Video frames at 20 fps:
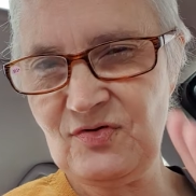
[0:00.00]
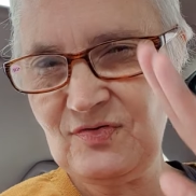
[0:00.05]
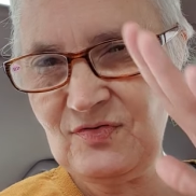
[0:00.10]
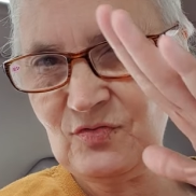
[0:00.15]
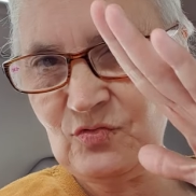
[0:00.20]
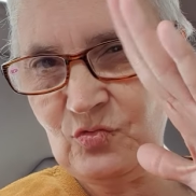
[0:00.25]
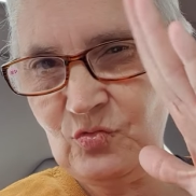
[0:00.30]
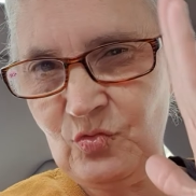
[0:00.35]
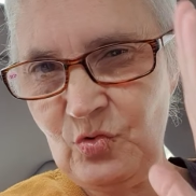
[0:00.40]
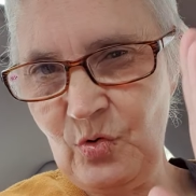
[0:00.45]

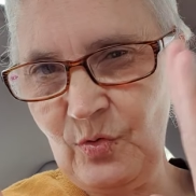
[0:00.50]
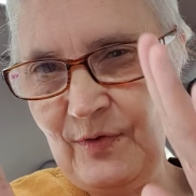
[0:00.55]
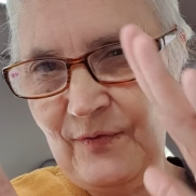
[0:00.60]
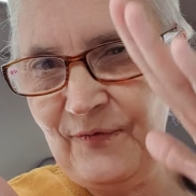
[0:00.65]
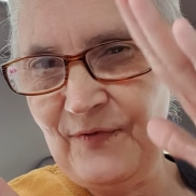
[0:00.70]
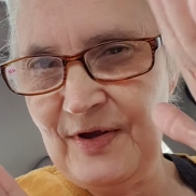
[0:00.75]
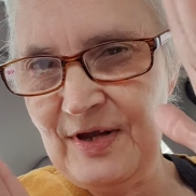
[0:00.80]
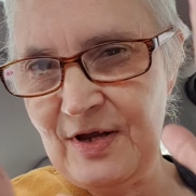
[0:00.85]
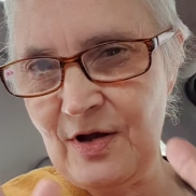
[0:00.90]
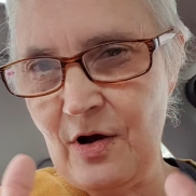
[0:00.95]

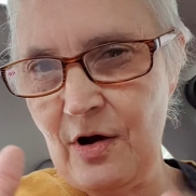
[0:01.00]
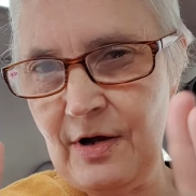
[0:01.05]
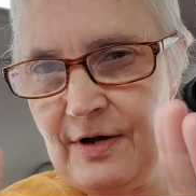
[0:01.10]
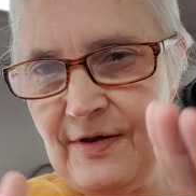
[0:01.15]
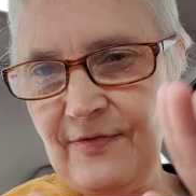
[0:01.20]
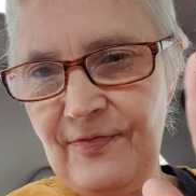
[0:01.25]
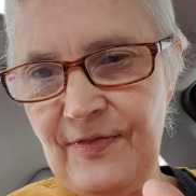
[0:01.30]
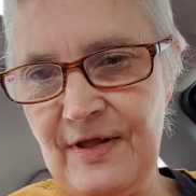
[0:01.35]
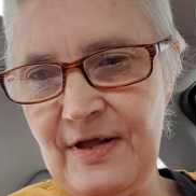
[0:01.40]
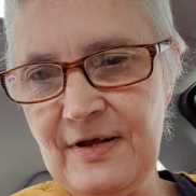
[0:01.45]
screwy kind
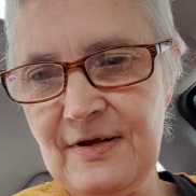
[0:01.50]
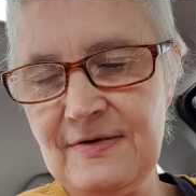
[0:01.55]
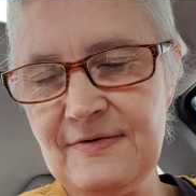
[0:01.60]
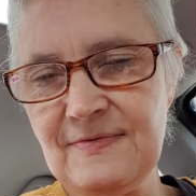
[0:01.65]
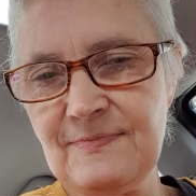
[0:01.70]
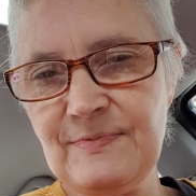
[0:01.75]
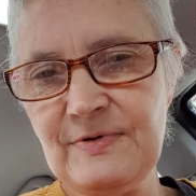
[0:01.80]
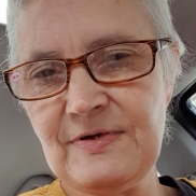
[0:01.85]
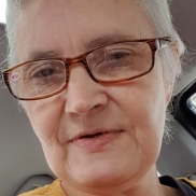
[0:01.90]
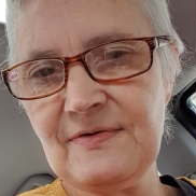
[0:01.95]
of thing, it's
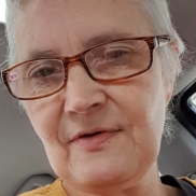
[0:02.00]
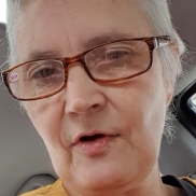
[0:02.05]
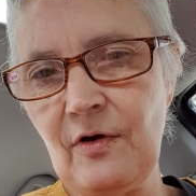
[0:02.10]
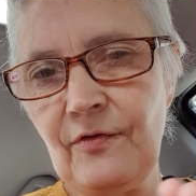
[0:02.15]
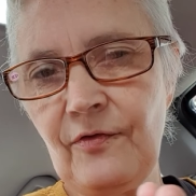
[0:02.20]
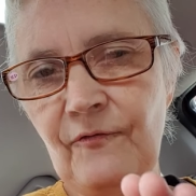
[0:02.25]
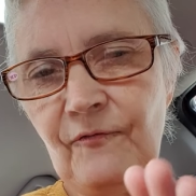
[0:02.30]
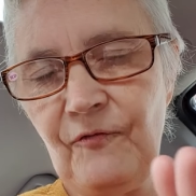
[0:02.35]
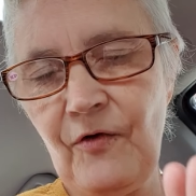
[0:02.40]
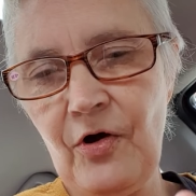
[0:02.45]
because I've
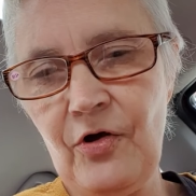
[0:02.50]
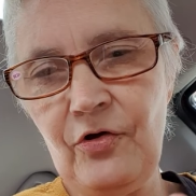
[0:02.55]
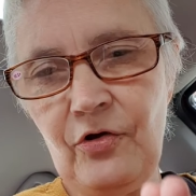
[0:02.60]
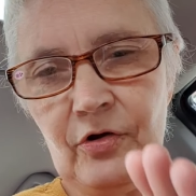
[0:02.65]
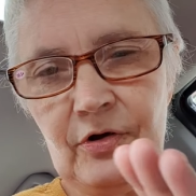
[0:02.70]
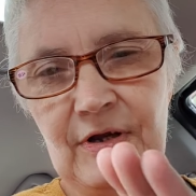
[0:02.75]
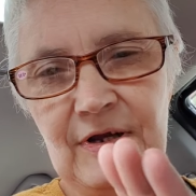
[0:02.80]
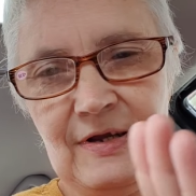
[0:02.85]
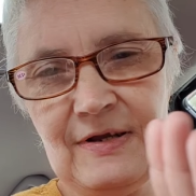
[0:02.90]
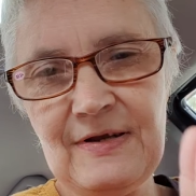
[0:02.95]
got the phone
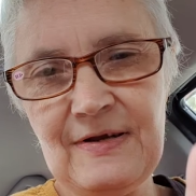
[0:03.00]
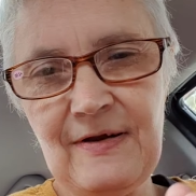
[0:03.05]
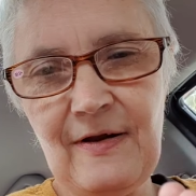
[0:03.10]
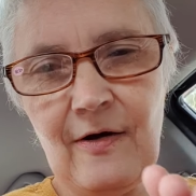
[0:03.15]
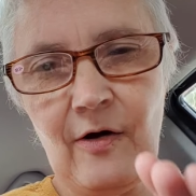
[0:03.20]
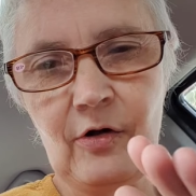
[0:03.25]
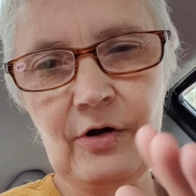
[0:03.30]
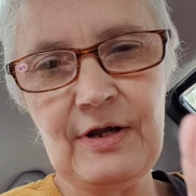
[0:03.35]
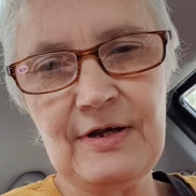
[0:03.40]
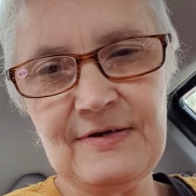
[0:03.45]

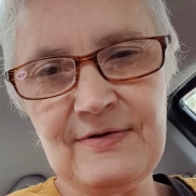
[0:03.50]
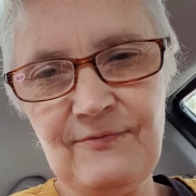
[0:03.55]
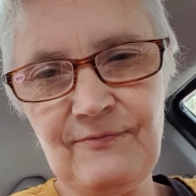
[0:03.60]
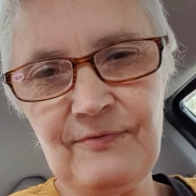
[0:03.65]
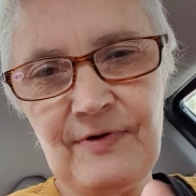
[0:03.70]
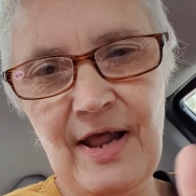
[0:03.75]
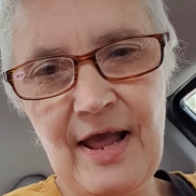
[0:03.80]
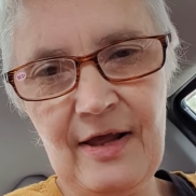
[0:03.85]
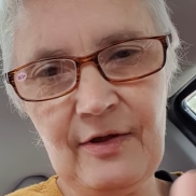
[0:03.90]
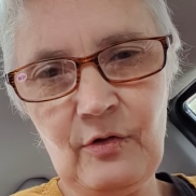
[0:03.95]
on a
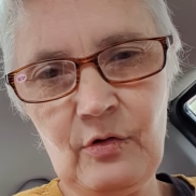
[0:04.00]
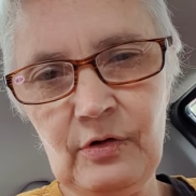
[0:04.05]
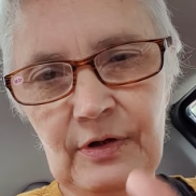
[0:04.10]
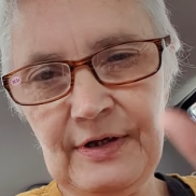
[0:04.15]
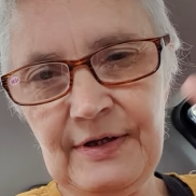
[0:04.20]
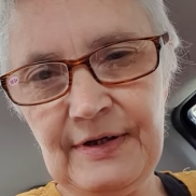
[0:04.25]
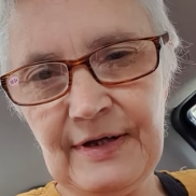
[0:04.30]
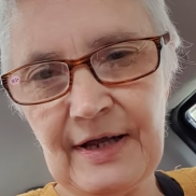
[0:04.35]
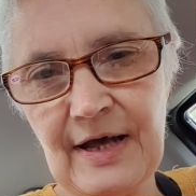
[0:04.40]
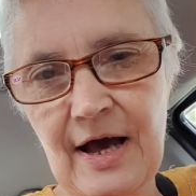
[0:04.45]
different angle
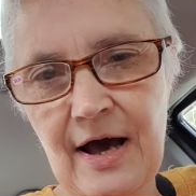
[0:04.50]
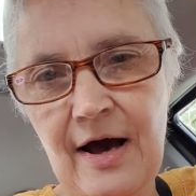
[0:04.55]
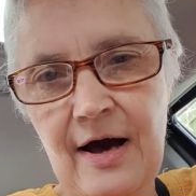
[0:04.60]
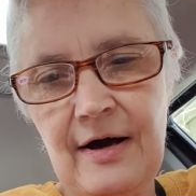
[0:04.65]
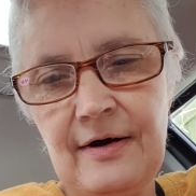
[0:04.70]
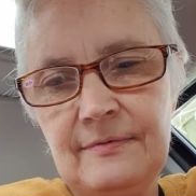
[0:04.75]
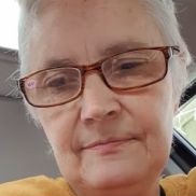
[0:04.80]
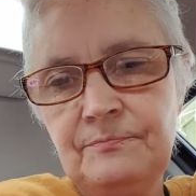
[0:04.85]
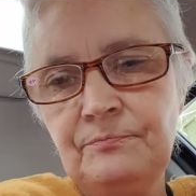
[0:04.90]
in the car.